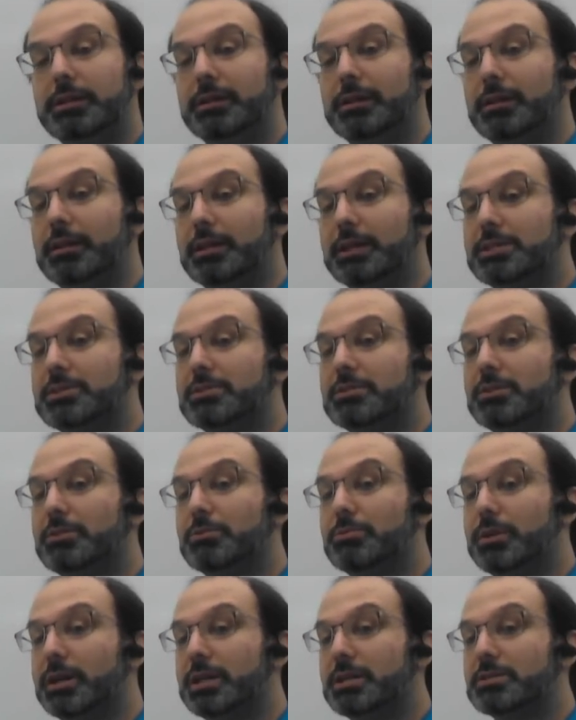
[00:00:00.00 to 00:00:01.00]
let's
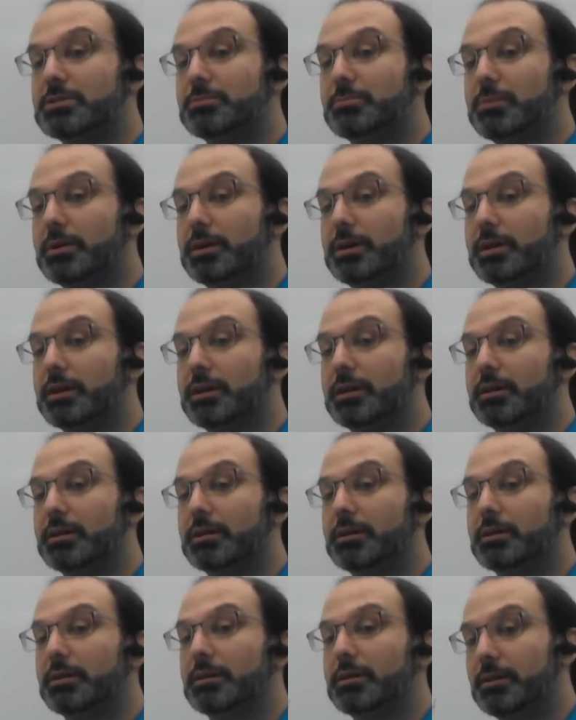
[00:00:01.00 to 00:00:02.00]
erase my
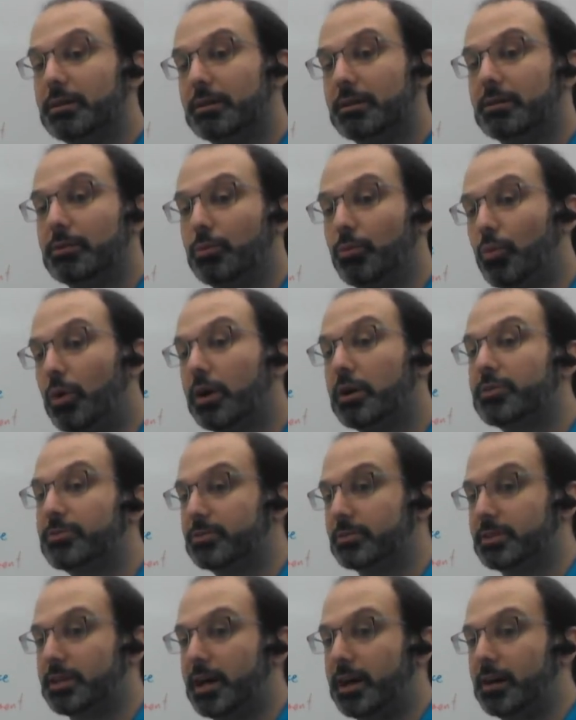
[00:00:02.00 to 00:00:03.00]

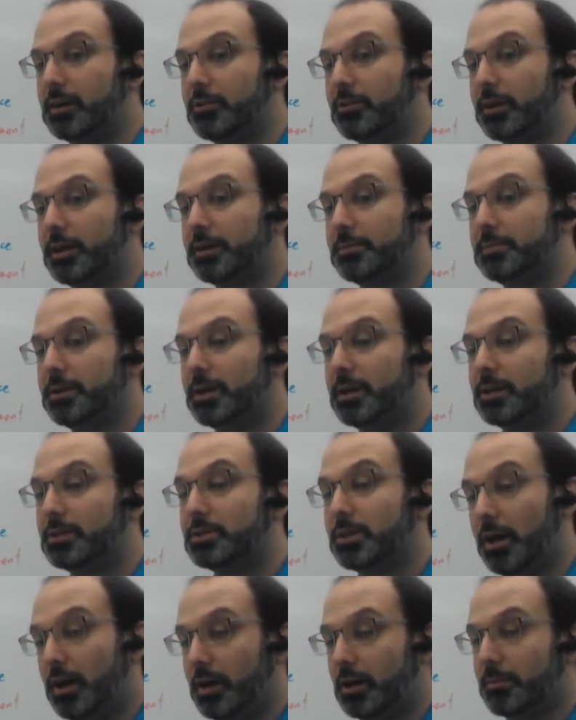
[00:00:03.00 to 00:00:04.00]
wonderful diagram and
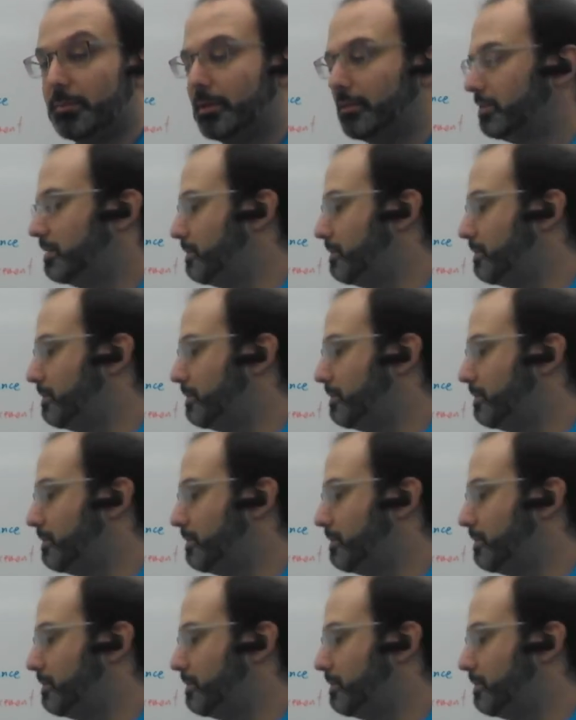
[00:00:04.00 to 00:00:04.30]
talk about the